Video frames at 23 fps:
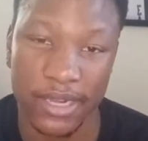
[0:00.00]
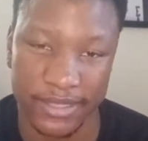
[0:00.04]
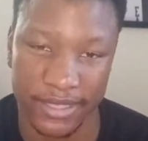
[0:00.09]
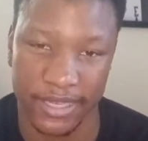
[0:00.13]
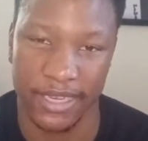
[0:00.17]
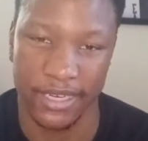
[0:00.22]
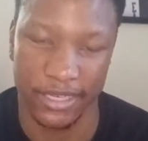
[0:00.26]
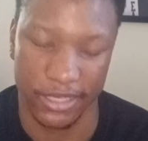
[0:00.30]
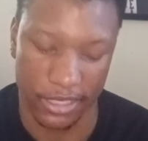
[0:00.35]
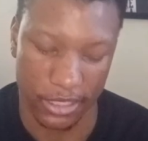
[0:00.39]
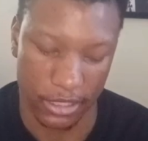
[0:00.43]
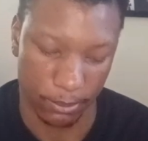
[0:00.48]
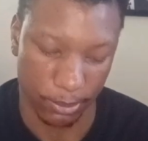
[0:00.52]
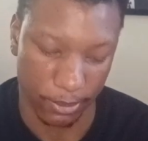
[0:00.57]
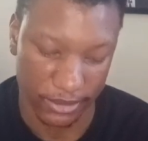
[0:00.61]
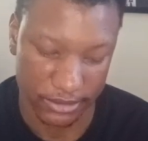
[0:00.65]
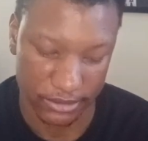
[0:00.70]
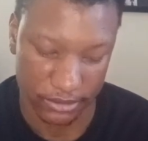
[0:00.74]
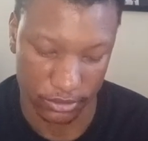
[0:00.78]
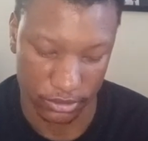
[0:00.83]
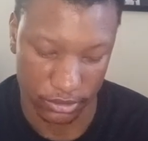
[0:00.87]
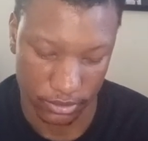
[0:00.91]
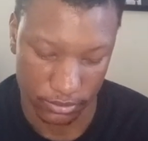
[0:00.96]
Indiana
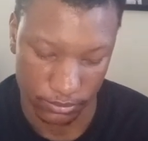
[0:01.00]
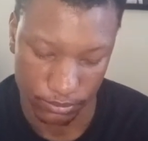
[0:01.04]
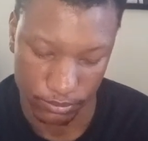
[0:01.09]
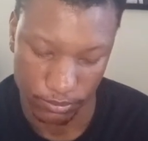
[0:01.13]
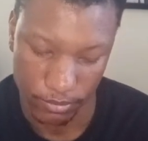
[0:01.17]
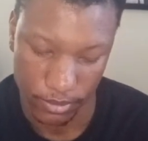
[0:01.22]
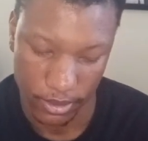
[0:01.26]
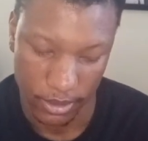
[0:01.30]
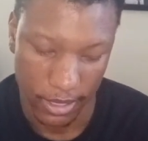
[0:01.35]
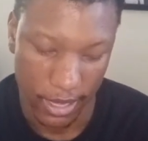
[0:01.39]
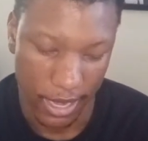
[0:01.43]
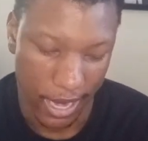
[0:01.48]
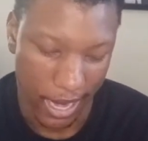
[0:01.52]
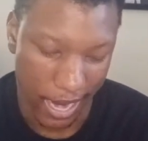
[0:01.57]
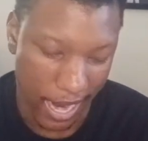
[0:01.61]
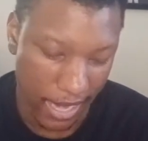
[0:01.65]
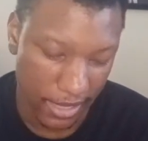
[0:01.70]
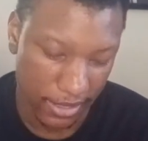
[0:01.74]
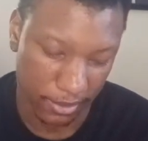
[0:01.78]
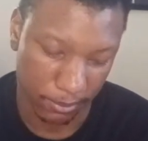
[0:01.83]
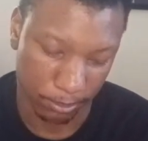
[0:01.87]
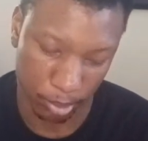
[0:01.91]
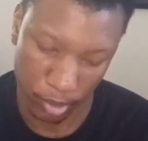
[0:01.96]
Pacers.
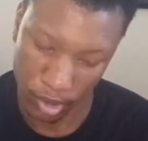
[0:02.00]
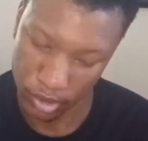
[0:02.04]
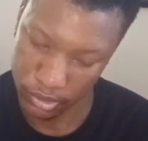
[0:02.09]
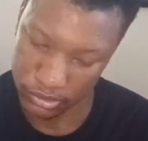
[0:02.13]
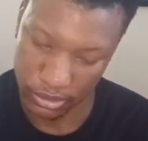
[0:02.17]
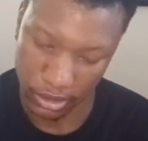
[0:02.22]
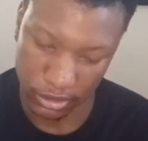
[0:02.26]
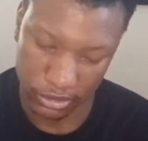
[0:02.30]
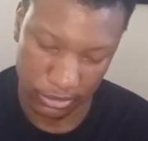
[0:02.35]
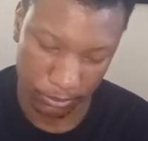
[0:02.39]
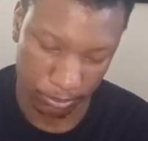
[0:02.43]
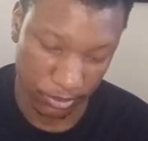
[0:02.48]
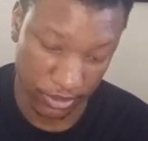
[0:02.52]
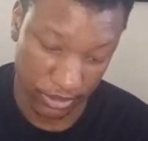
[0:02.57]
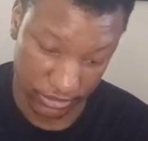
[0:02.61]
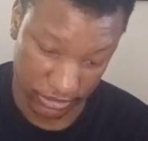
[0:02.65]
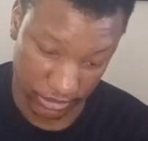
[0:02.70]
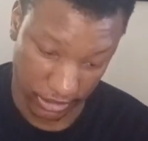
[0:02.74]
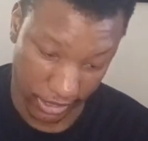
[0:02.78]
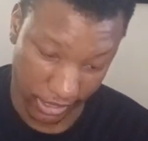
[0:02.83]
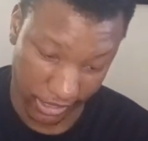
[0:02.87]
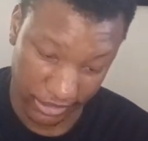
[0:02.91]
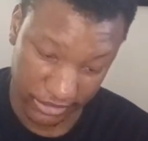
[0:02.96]
Alec Burks off the bench,
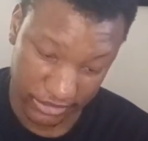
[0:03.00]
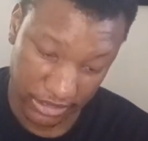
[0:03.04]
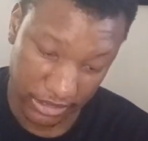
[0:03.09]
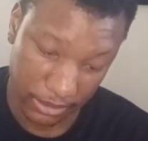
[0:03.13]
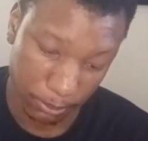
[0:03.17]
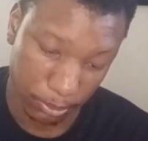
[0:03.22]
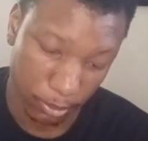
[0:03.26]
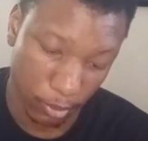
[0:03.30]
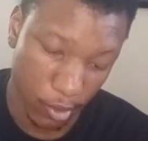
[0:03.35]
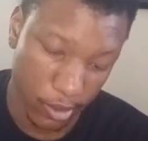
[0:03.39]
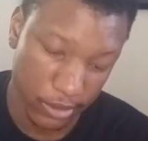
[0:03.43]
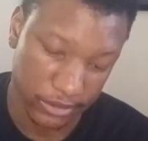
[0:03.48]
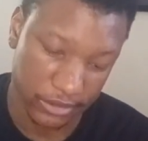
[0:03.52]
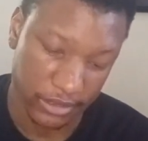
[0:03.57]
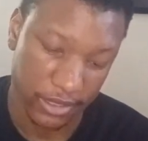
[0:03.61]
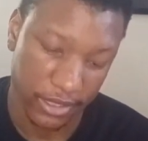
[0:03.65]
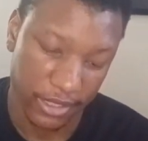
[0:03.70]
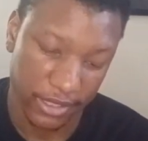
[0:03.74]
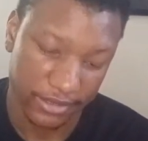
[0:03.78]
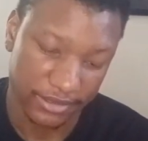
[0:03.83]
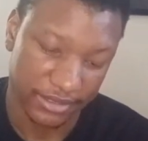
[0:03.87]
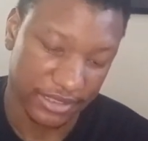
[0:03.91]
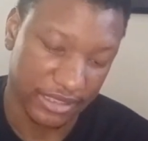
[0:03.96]
18 points,
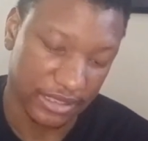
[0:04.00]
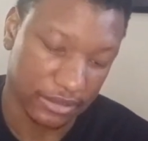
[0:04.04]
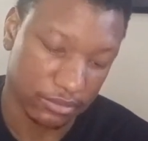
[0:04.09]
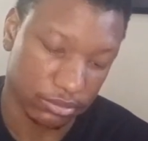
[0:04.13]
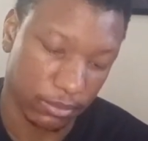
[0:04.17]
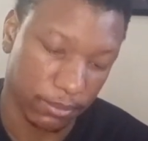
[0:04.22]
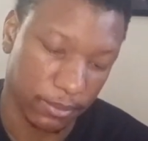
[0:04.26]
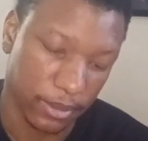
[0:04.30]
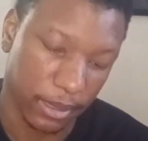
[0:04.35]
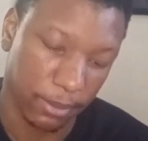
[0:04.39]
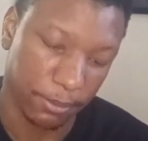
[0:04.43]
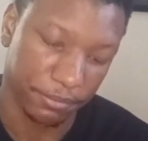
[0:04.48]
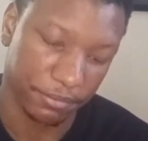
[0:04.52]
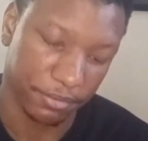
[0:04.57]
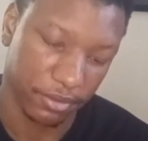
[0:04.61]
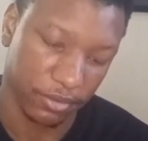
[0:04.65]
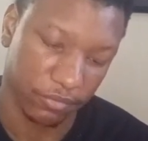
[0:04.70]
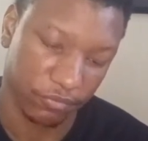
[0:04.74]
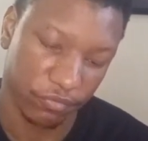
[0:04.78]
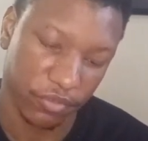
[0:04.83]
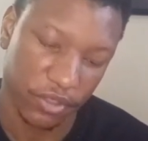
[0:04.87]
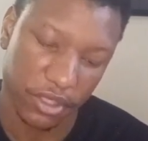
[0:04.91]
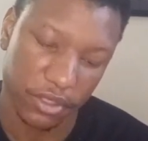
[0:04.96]
6 from 11 from the
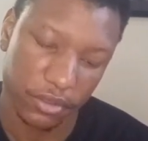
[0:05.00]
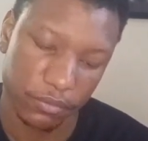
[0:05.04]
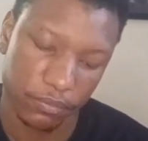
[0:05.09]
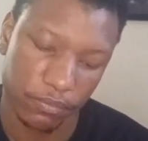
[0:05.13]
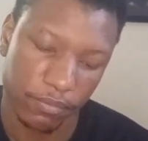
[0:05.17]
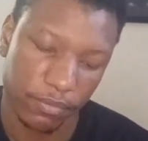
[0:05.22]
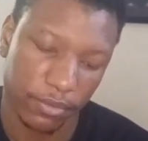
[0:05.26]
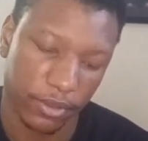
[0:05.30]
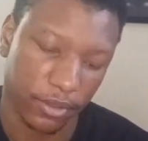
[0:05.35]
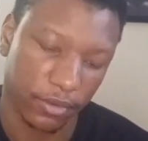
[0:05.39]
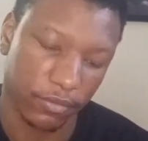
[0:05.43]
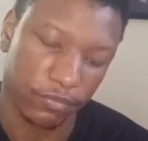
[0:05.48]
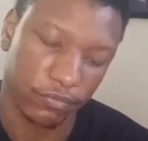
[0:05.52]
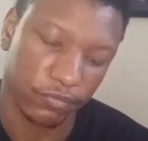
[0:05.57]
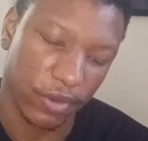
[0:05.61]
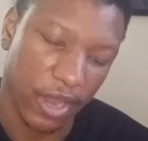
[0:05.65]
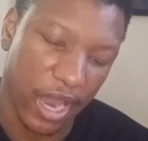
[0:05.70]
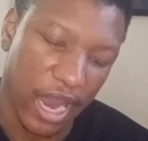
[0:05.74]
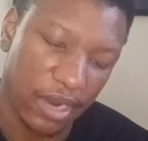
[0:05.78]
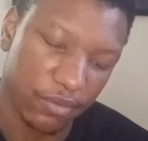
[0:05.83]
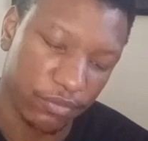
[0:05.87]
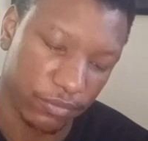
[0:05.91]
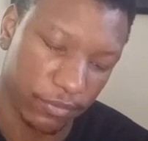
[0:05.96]
field,
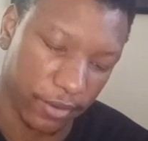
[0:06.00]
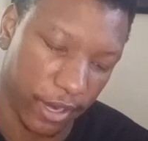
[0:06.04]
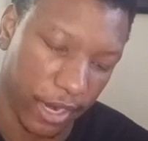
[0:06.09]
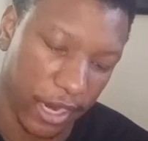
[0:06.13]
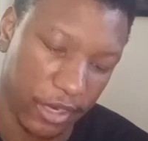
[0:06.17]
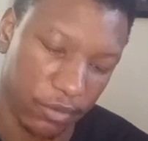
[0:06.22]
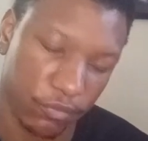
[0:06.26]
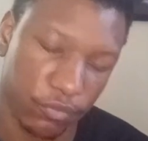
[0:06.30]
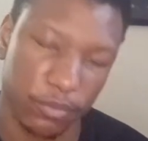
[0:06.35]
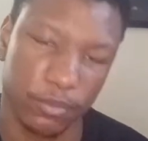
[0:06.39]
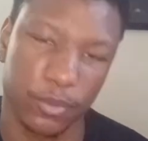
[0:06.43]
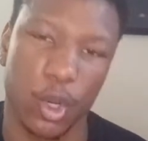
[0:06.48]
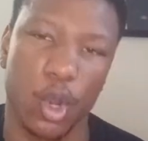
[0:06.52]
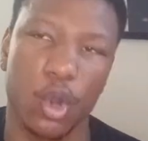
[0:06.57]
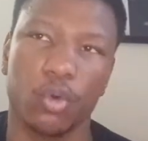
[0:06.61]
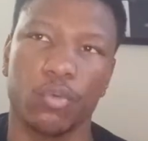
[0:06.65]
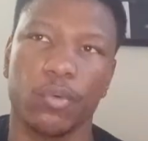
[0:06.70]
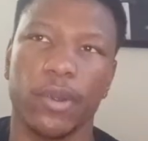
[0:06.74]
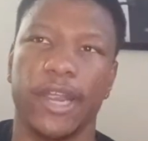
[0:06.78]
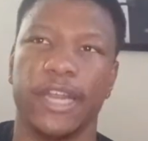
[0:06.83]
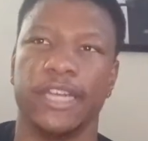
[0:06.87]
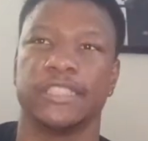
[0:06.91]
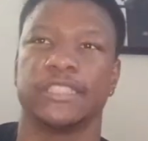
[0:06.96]
5 from 8 from long
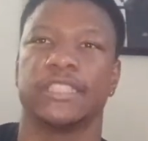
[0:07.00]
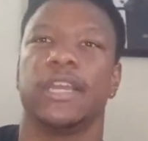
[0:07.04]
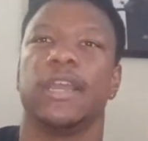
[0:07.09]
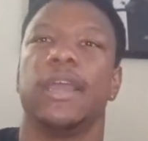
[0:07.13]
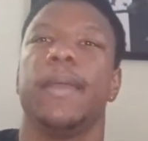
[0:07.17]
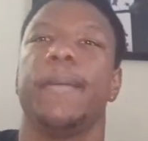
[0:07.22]
range.